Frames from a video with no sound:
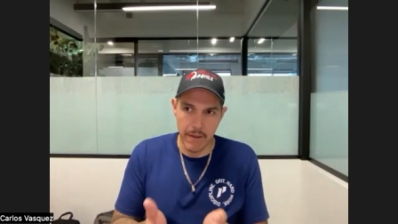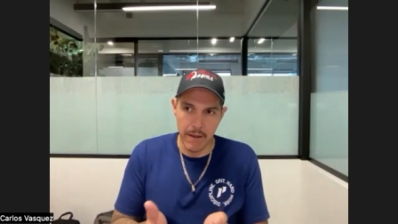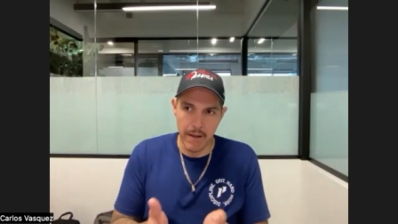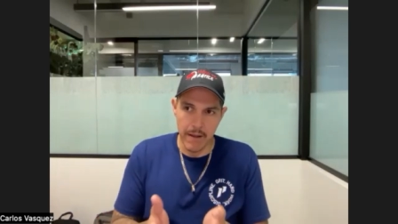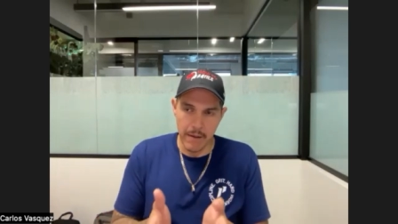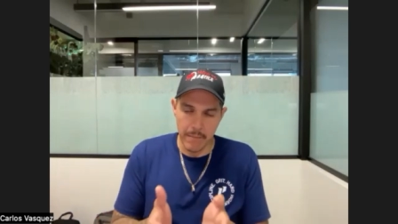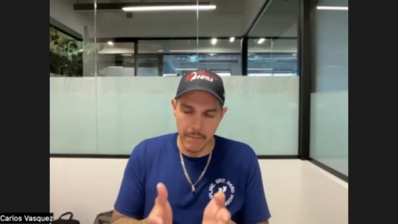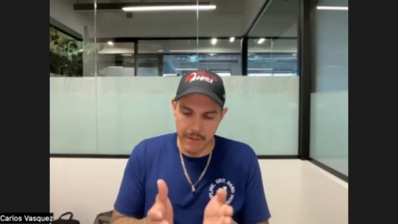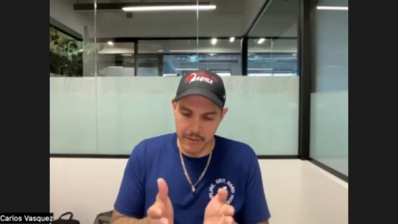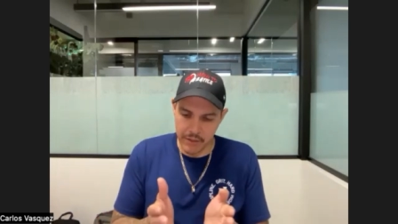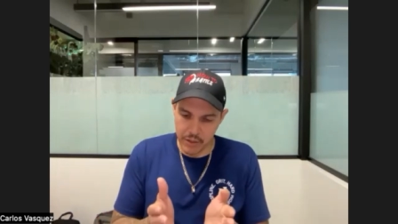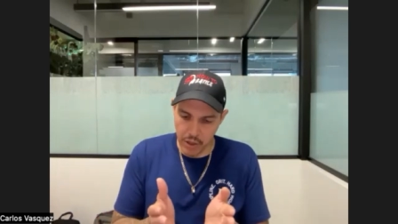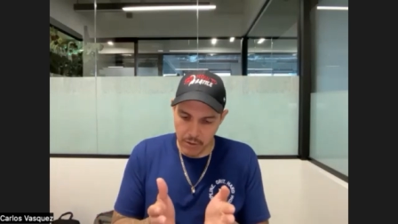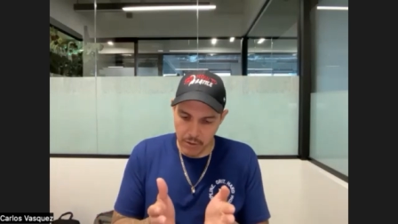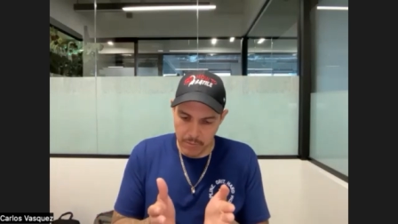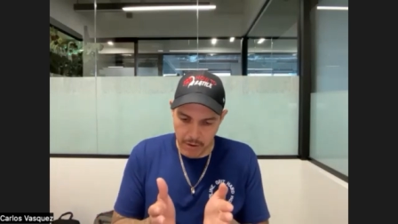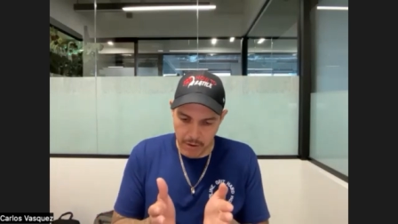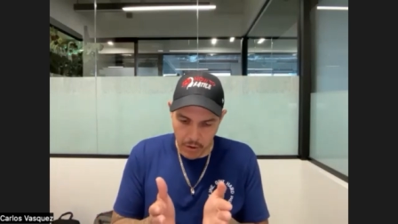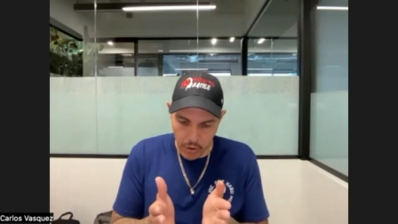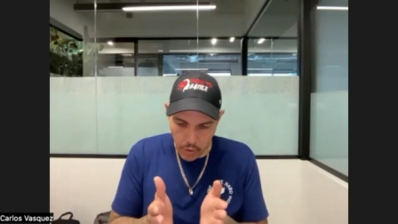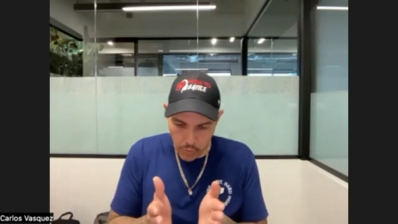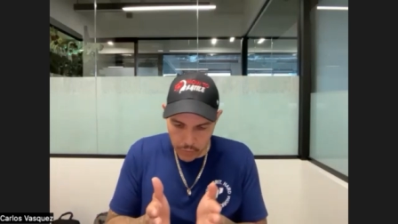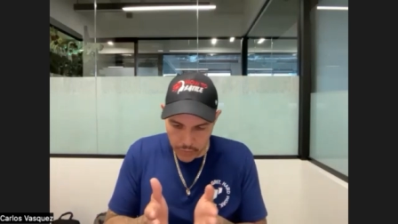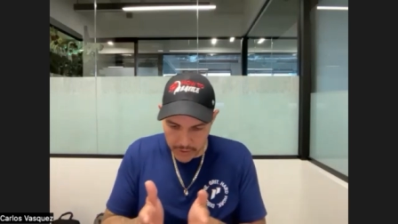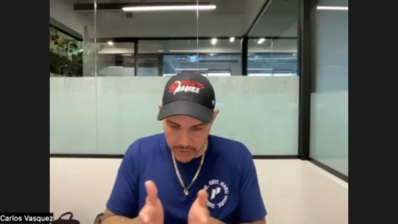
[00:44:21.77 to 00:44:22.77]
But it's all
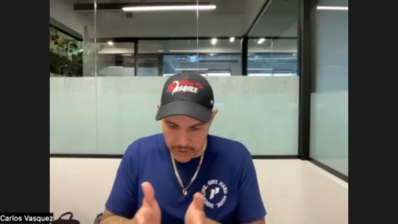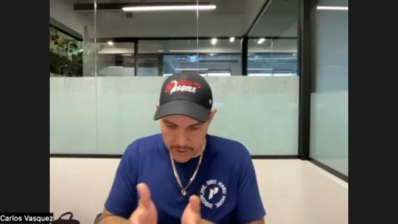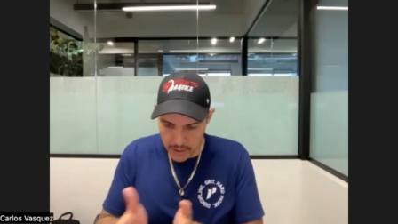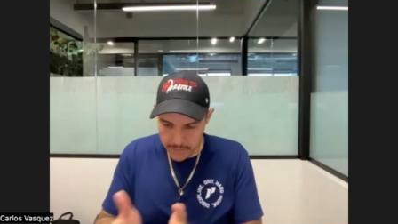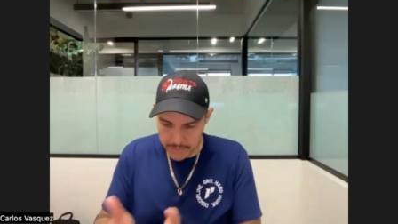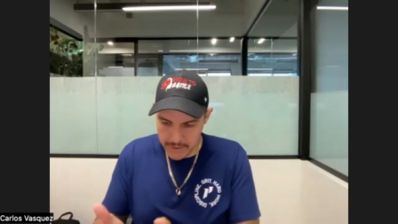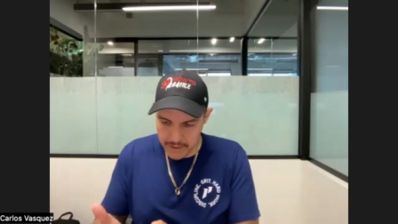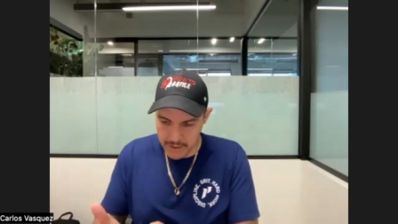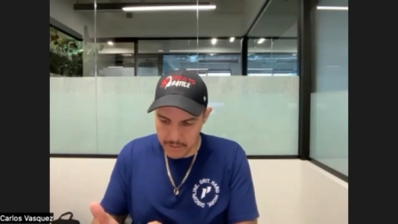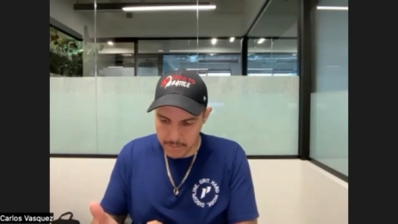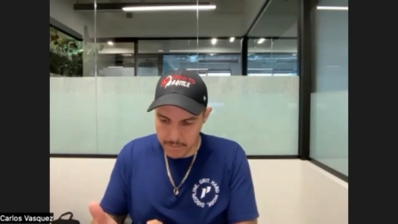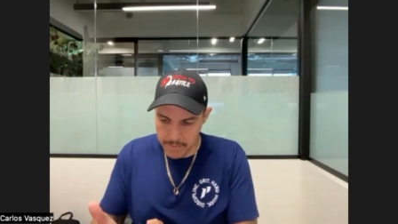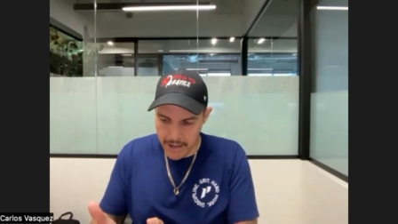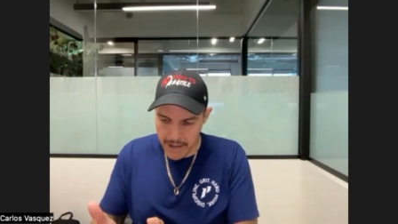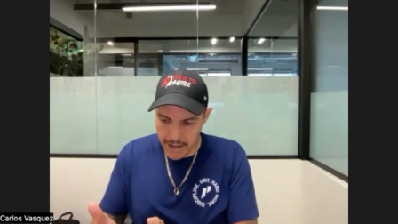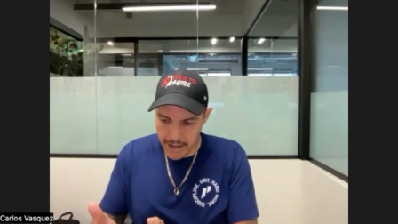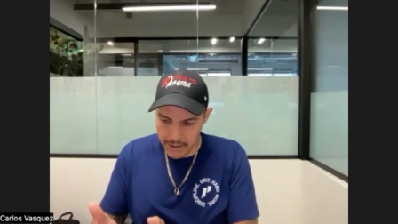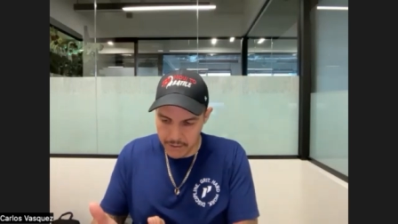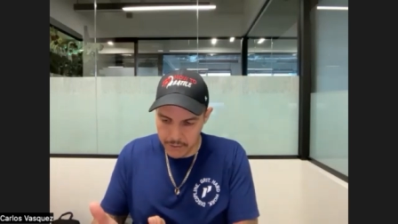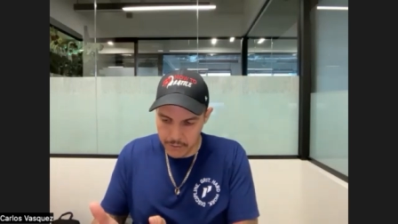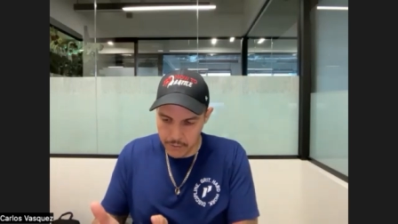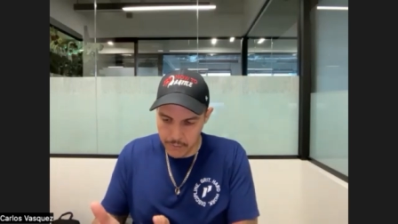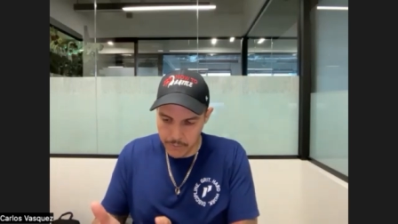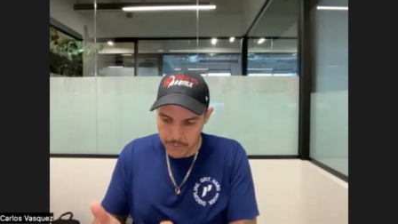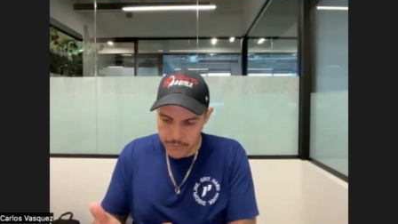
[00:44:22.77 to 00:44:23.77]
about overcoming the
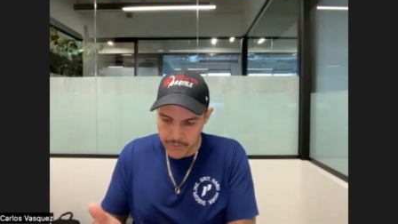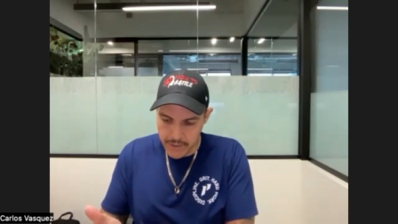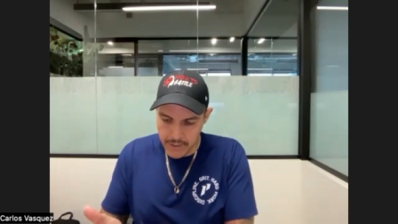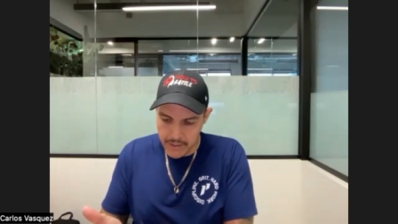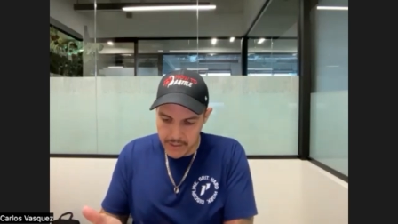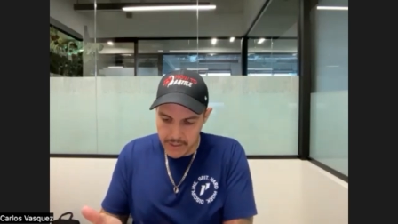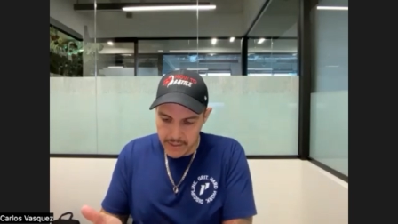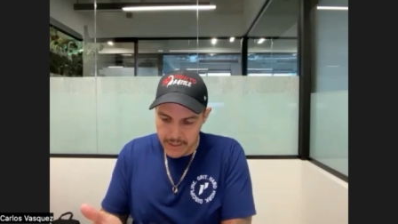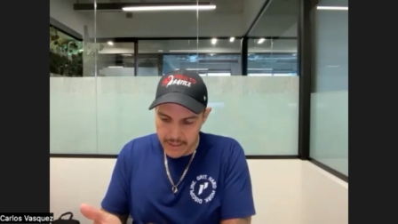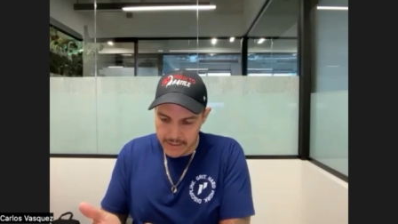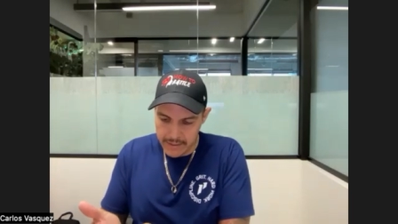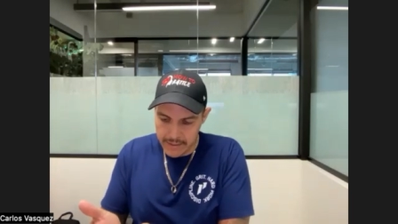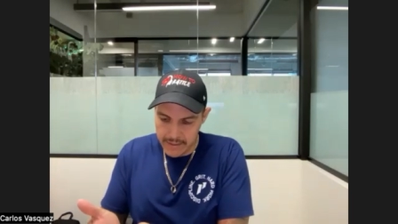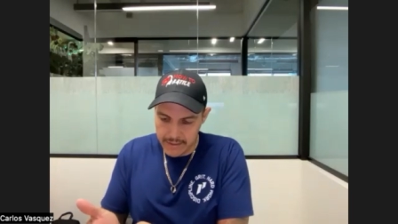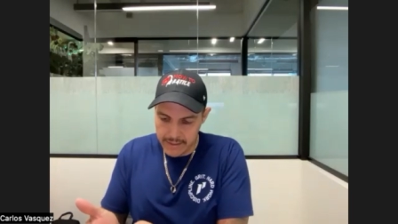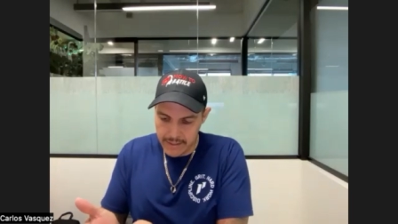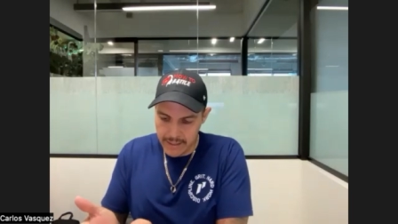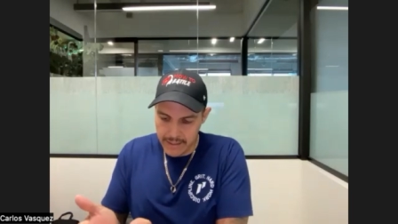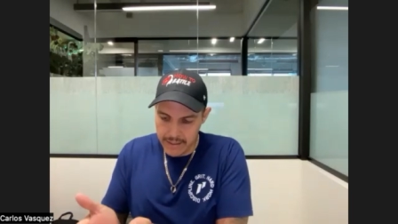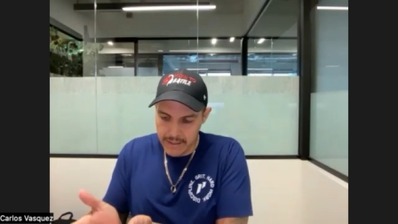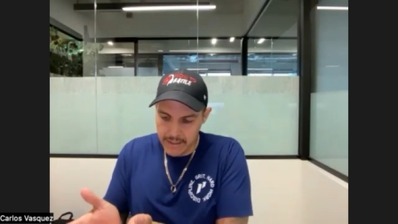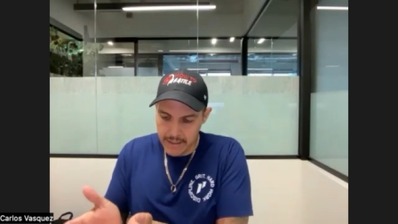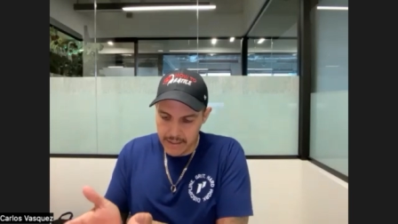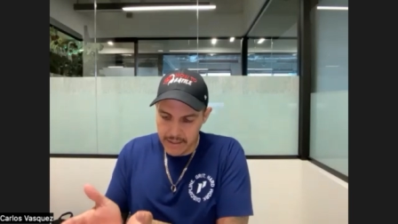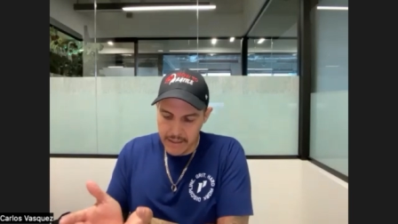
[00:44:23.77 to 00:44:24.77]
battle and then
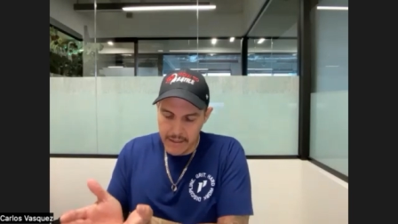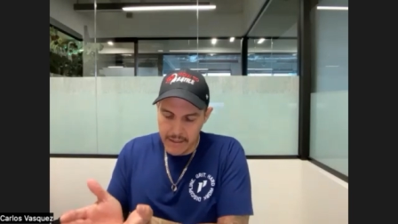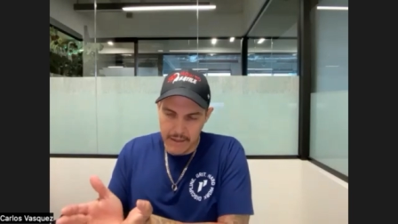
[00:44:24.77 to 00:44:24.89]
like